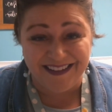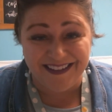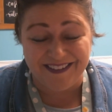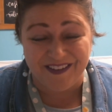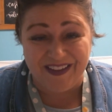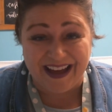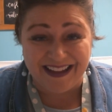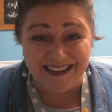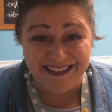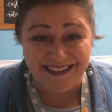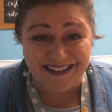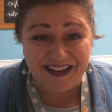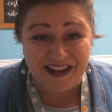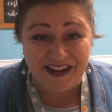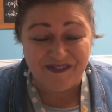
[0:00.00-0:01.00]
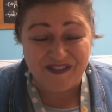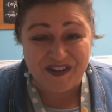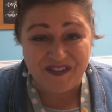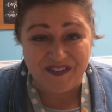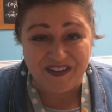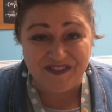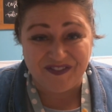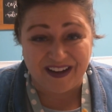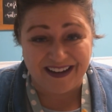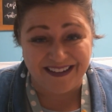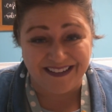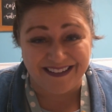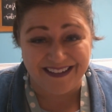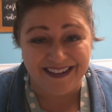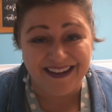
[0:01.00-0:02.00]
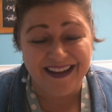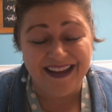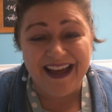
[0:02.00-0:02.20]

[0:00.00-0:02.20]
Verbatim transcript: So, that same reminder.